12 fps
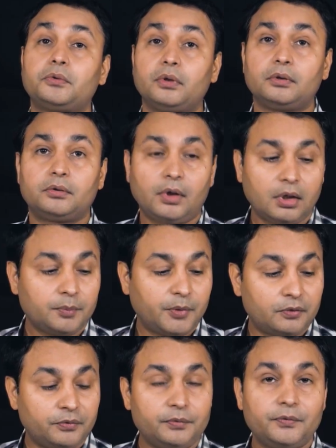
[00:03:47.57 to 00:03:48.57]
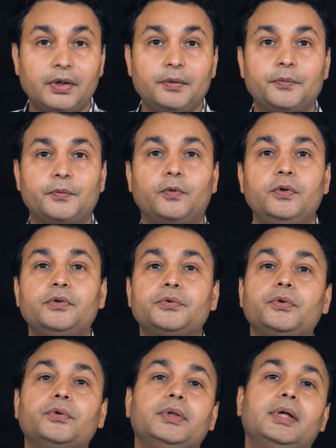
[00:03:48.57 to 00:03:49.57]
talk about when we are going to
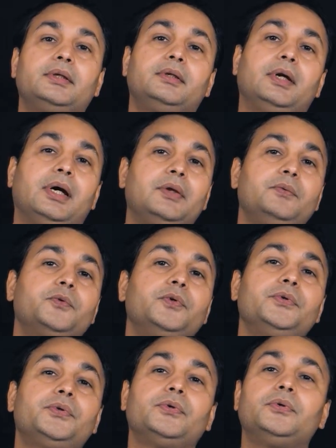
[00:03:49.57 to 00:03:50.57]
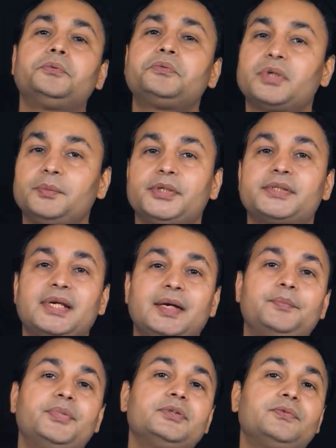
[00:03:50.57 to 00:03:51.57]
show that I'm going to show some
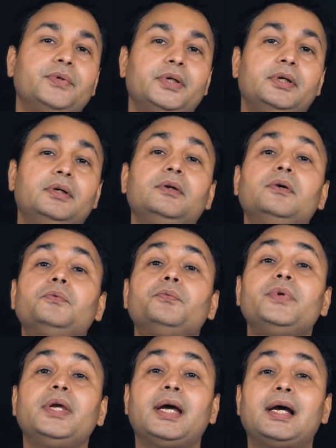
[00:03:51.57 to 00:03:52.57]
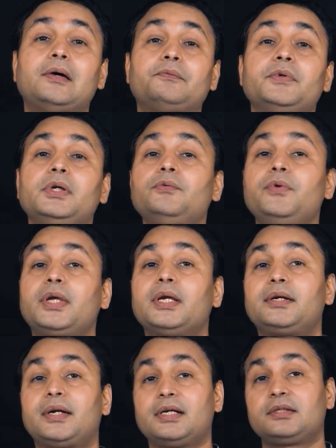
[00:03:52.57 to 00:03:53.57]
examples where we
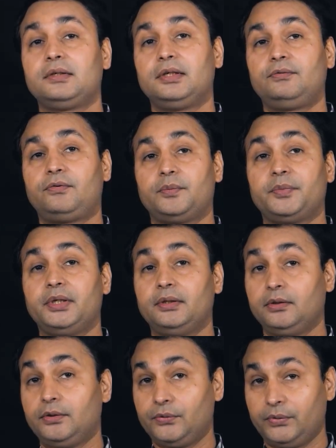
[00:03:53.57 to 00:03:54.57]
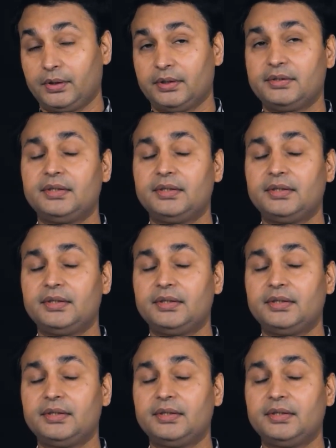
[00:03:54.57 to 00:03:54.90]
can translate from Hindi to English.